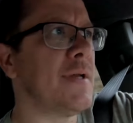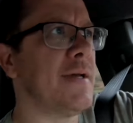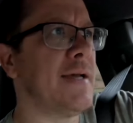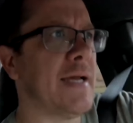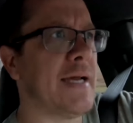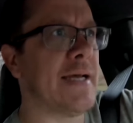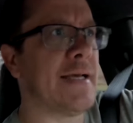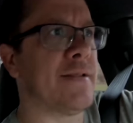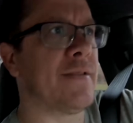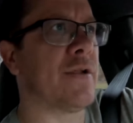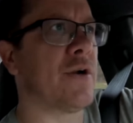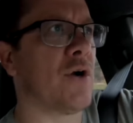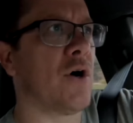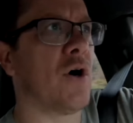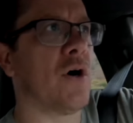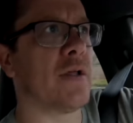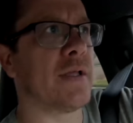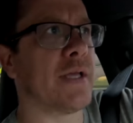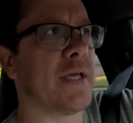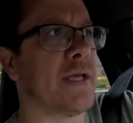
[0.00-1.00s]
and they're
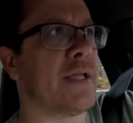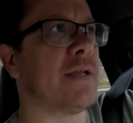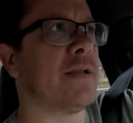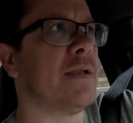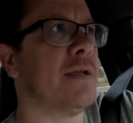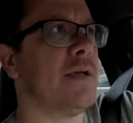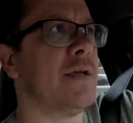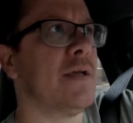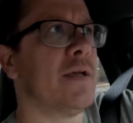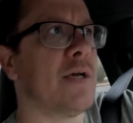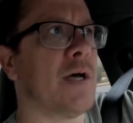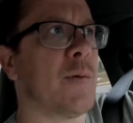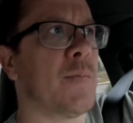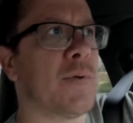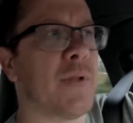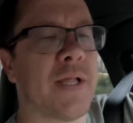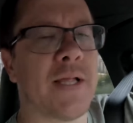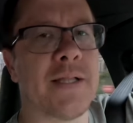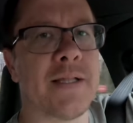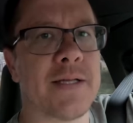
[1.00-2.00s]
all in
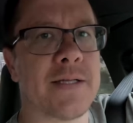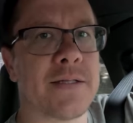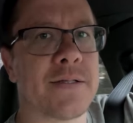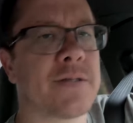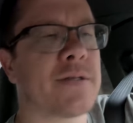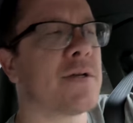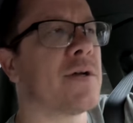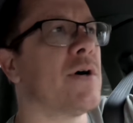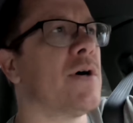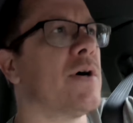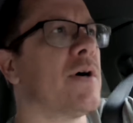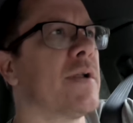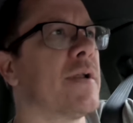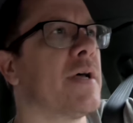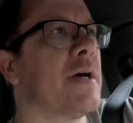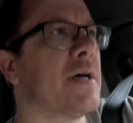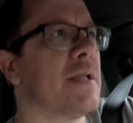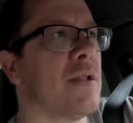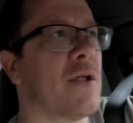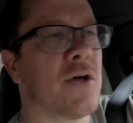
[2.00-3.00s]
playlist called
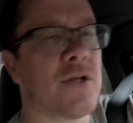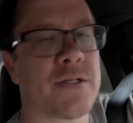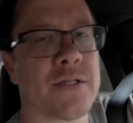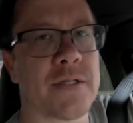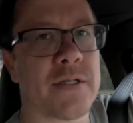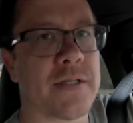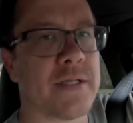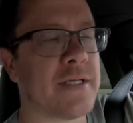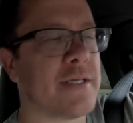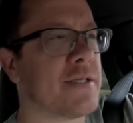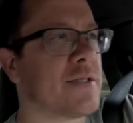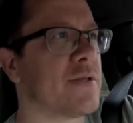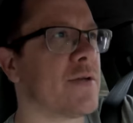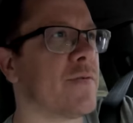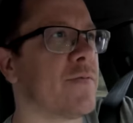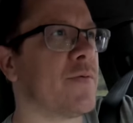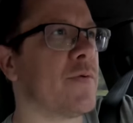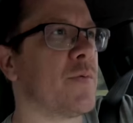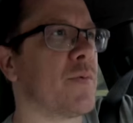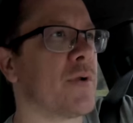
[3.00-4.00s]
Lost to Lease. So
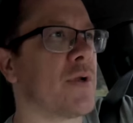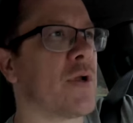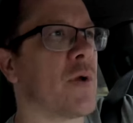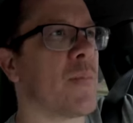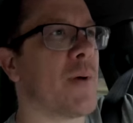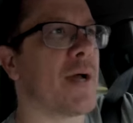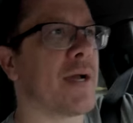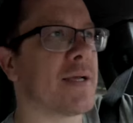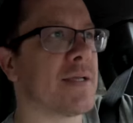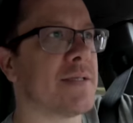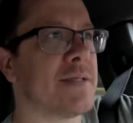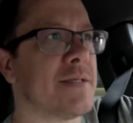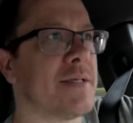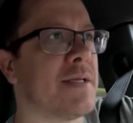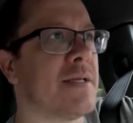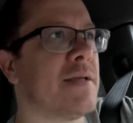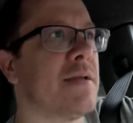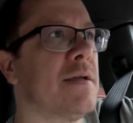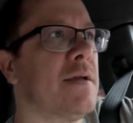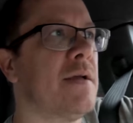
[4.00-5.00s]
if you want to go back and
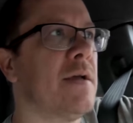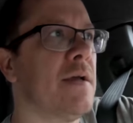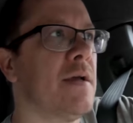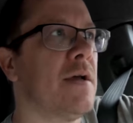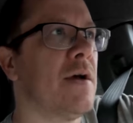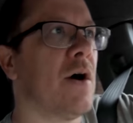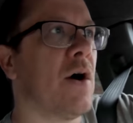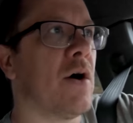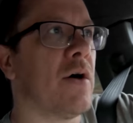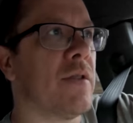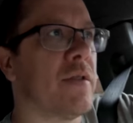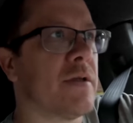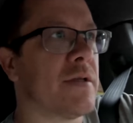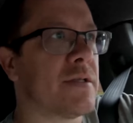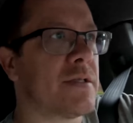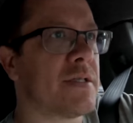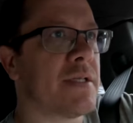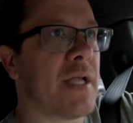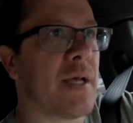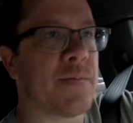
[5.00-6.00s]
see all the
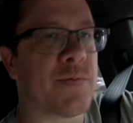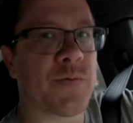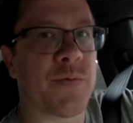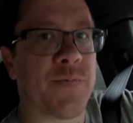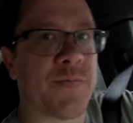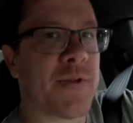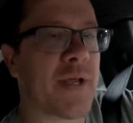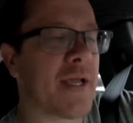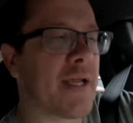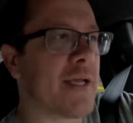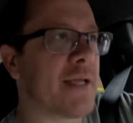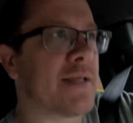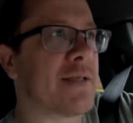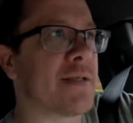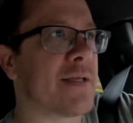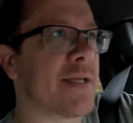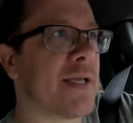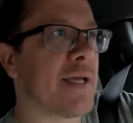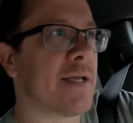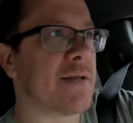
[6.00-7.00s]
steps we've taken
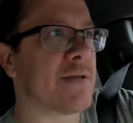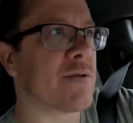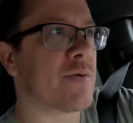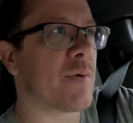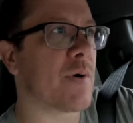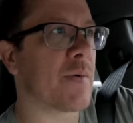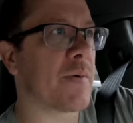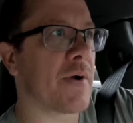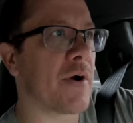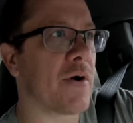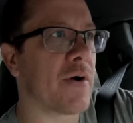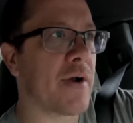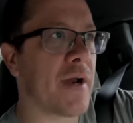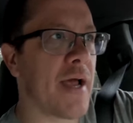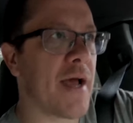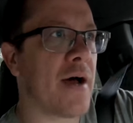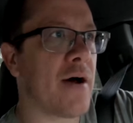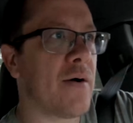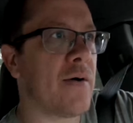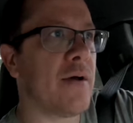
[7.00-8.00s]
to get to where we are
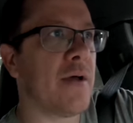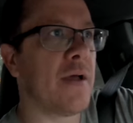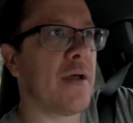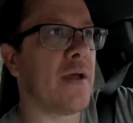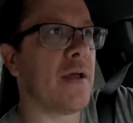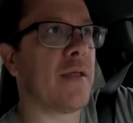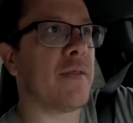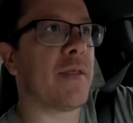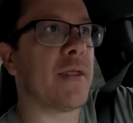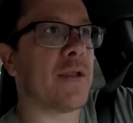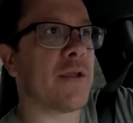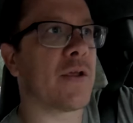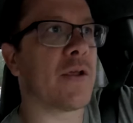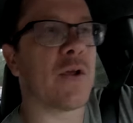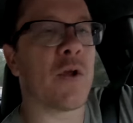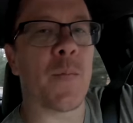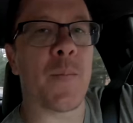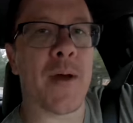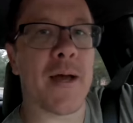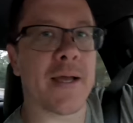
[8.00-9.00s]
now, then you can
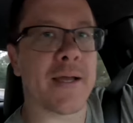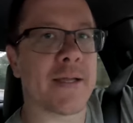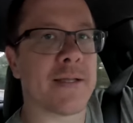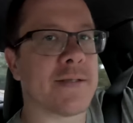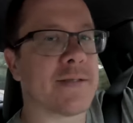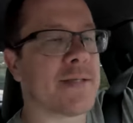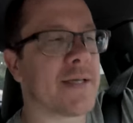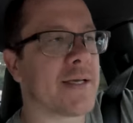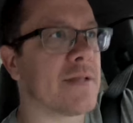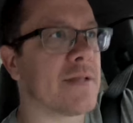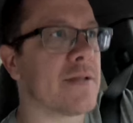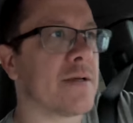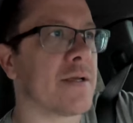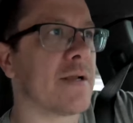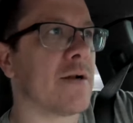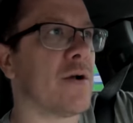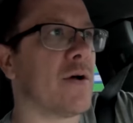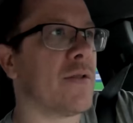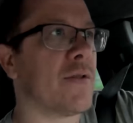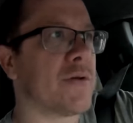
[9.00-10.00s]
go back and a look
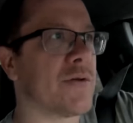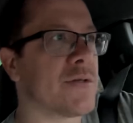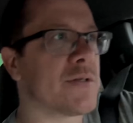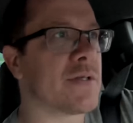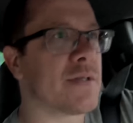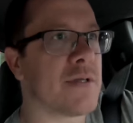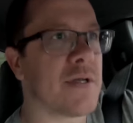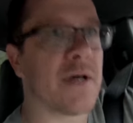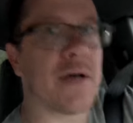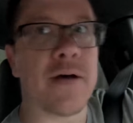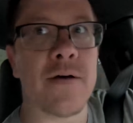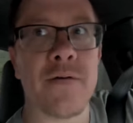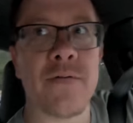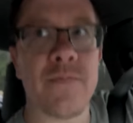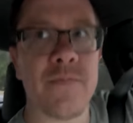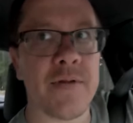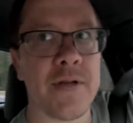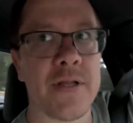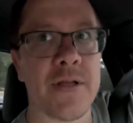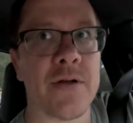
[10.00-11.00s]
at all those
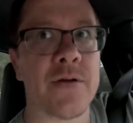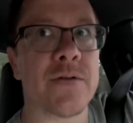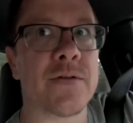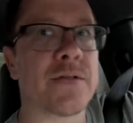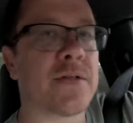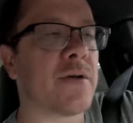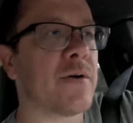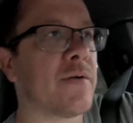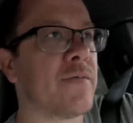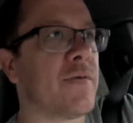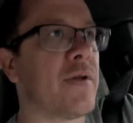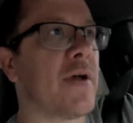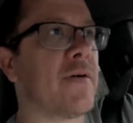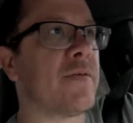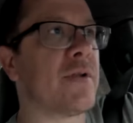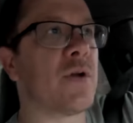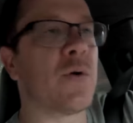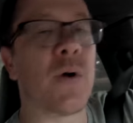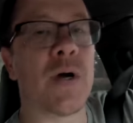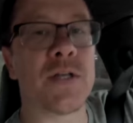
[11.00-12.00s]
videos. So if you have
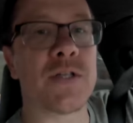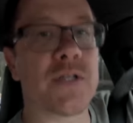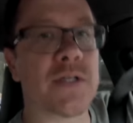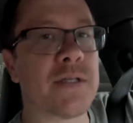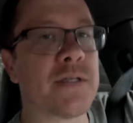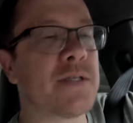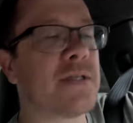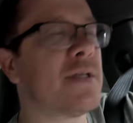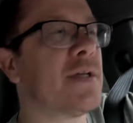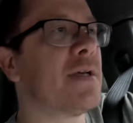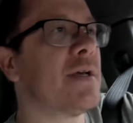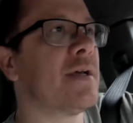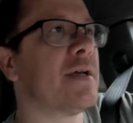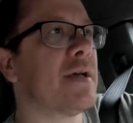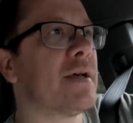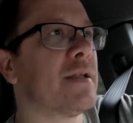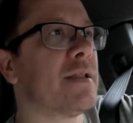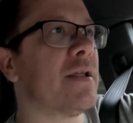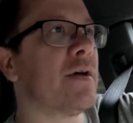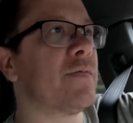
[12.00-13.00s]
any questions,
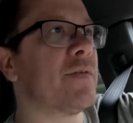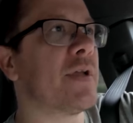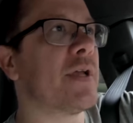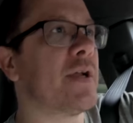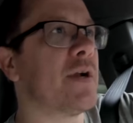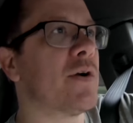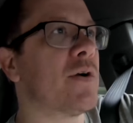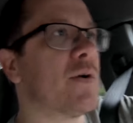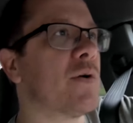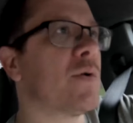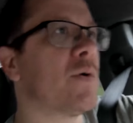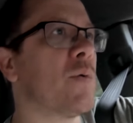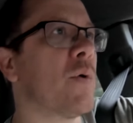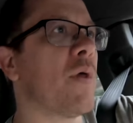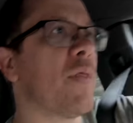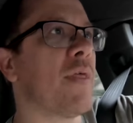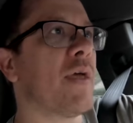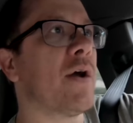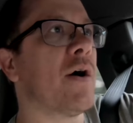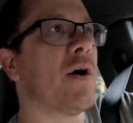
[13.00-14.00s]
love to hear
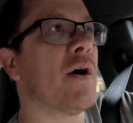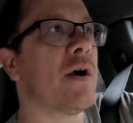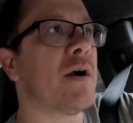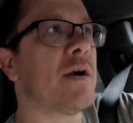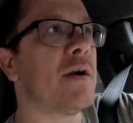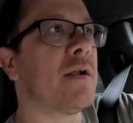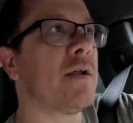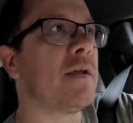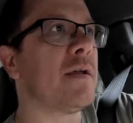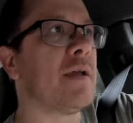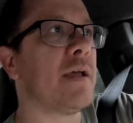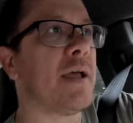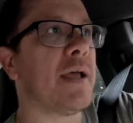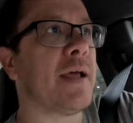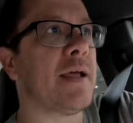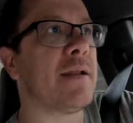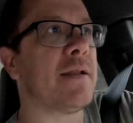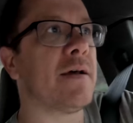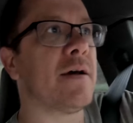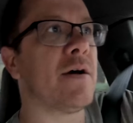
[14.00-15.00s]
what they are,
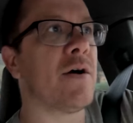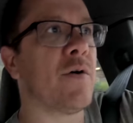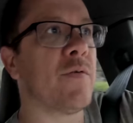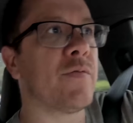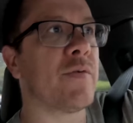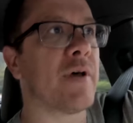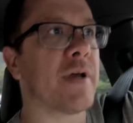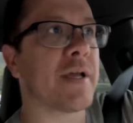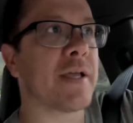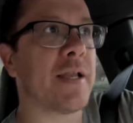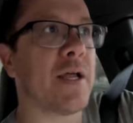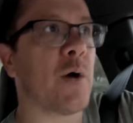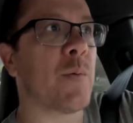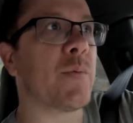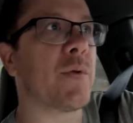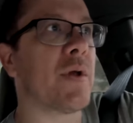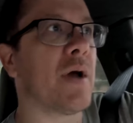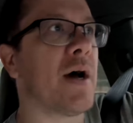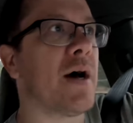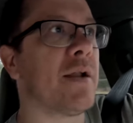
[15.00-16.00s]
and hopefully I can
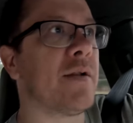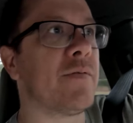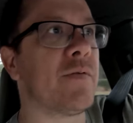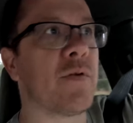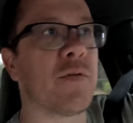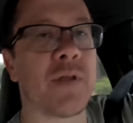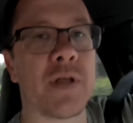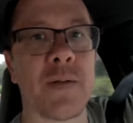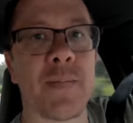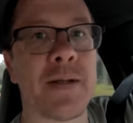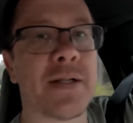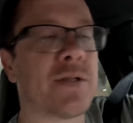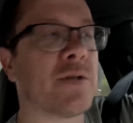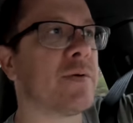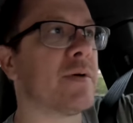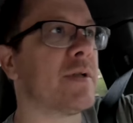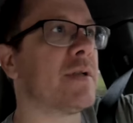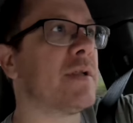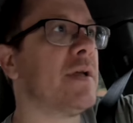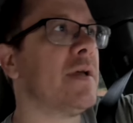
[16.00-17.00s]
help you out if you're thinking about
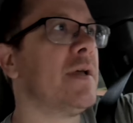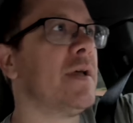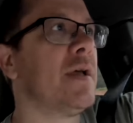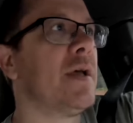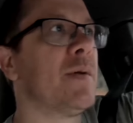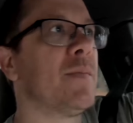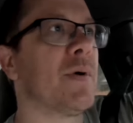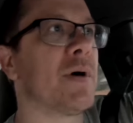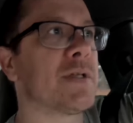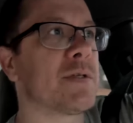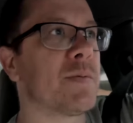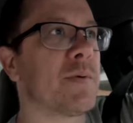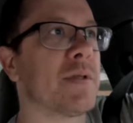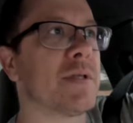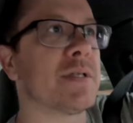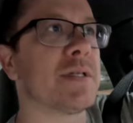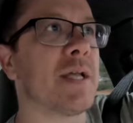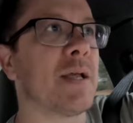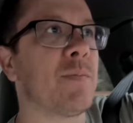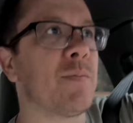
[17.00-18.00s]
doing possibly
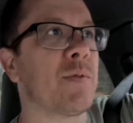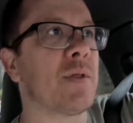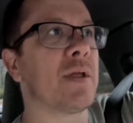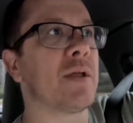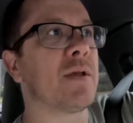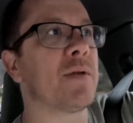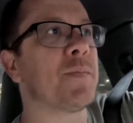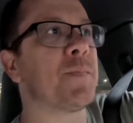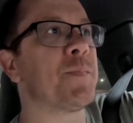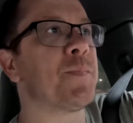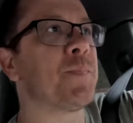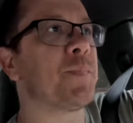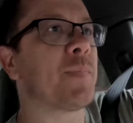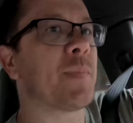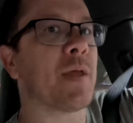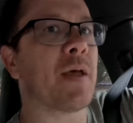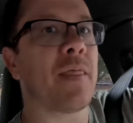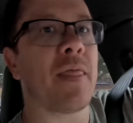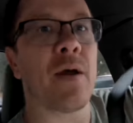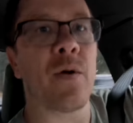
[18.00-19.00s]
the same thing
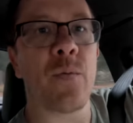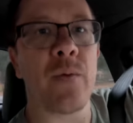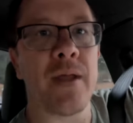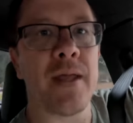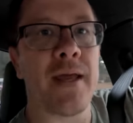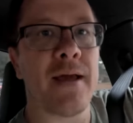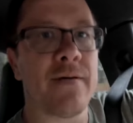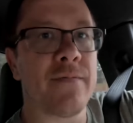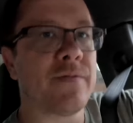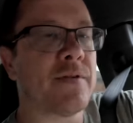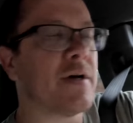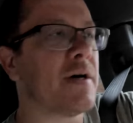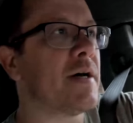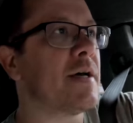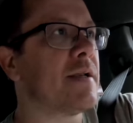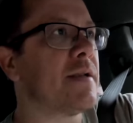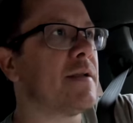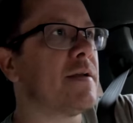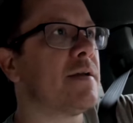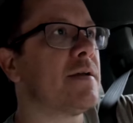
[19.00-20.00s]
that we have
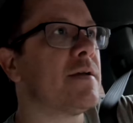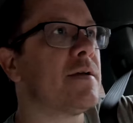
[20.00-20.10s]
done